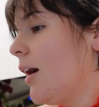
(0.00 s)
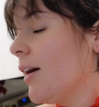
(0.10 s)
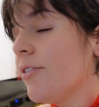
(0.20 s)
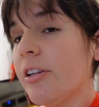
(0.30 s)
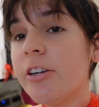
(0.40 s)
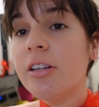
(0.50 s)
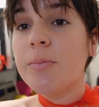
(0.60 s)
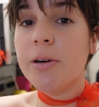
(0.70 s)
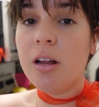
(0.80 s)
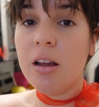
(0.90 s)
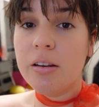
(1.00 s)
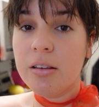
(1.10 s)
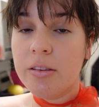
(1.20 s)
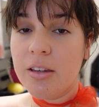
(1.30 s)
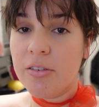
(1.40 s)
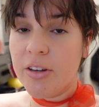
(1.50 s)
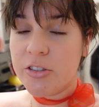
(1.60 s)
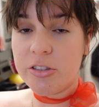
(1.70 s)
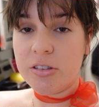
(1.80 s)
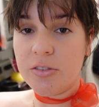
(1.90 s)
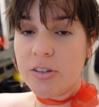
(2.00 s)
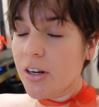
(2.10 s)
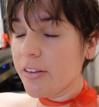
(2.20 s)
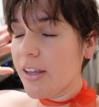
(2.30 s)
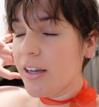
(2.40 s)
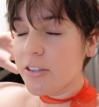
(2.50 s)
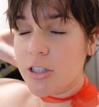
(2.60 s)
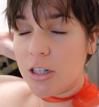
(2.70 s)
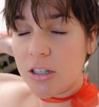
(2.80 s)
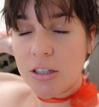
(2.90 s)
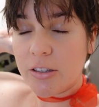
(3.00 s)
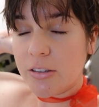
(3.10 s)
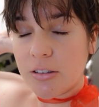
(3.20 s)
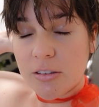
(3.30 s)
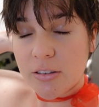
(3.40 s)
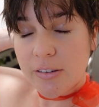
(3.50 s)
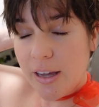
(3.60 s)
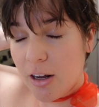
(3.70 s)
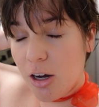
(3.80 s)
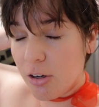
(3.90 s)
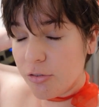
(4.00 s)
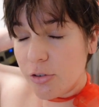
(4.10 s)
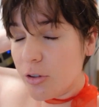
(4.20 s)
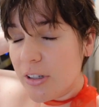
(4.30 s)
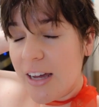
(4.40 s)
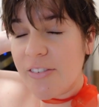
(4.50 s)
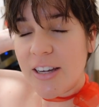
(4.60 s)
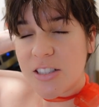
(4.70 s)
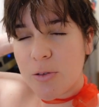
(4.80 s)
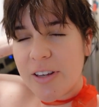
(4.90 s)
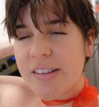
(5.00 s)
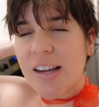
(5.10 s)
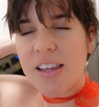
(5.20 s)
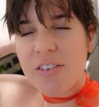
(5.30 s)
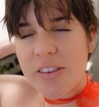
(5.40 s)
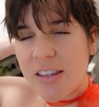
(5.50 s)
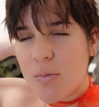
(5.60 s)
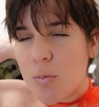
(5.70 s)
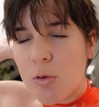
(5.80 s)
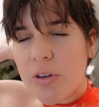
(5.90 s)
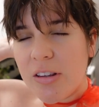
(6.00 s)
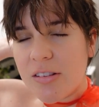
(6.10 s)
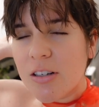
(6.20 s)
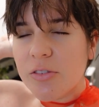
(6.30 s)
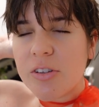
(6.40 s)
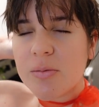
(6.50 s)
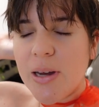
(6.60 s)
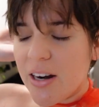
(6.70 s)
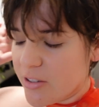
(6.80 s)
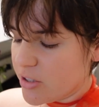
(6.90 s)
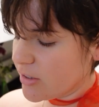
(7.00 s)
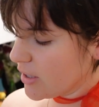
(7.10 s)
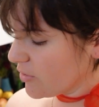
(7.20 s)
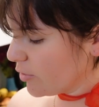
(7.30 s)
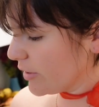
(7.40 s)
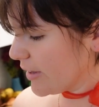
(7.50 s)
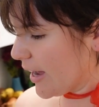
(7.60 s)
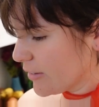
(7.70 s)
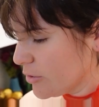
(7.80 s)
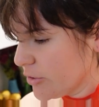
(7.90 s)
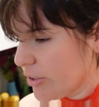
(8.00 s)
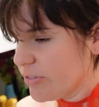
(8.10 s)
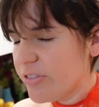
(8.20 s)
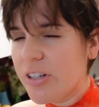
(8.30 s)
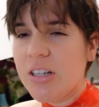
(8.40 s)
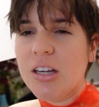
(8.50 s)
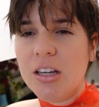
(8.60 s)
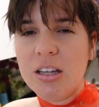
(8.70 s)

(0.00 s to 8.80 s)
I've literally put on The Adventures of Sonic the Hedgehog, that awful live action movie. It's not even that the movie itself is bad, it's just that I feel like the actors aren't fitting.